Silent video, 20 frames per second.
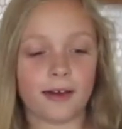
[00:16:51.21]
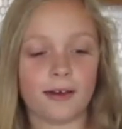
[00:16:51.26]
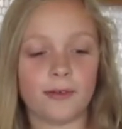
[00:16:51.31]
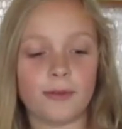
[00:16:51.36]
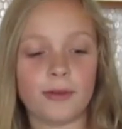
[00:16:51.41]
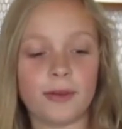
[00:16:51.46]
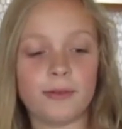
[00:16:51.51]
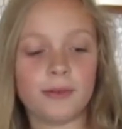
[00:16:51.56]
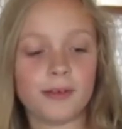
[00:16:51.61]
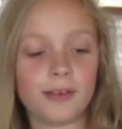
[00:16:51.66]

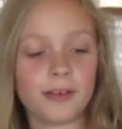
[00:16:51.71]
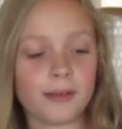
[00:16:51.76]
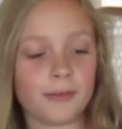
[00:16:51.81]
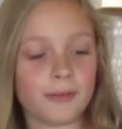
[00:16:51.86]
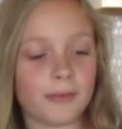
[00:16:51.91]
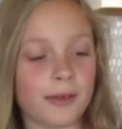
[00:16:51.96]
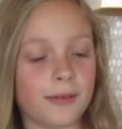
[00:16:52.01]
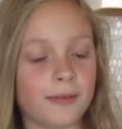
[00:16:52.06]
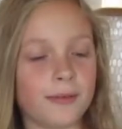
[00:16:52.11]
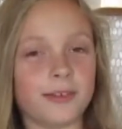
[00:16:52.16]
We weren't
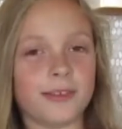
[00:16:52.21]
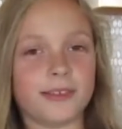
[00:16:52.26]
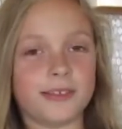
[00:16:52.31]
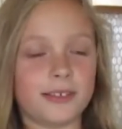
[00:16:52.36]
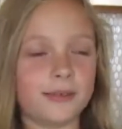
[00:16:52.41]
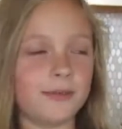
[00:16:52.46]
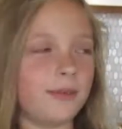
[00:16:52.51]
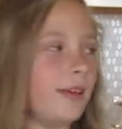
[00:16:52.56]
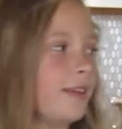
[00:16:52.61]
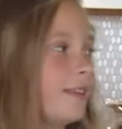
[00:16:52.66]
able
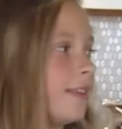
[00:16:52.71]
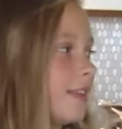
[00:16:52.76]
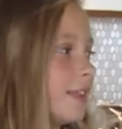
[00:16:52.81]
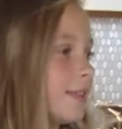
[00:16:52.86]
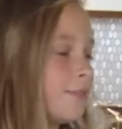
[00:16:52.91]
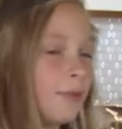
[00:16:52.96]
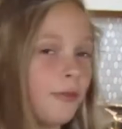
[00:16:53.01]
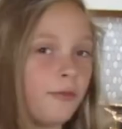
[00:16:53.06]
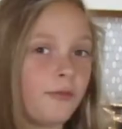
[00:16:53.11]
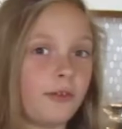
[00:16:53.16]
to make this
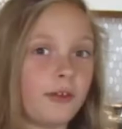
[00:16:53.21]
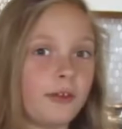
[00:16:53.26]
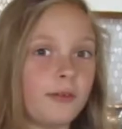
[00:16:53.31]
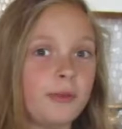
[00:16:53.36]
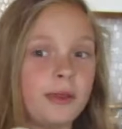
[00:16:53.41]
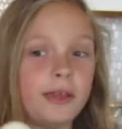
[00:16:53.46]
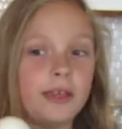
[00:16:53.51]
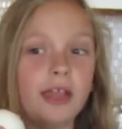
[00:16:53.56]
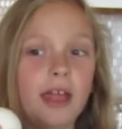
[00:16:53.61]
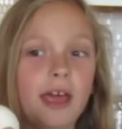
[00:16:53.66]
before
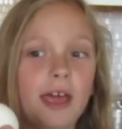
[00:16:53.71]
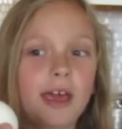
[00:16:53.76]
we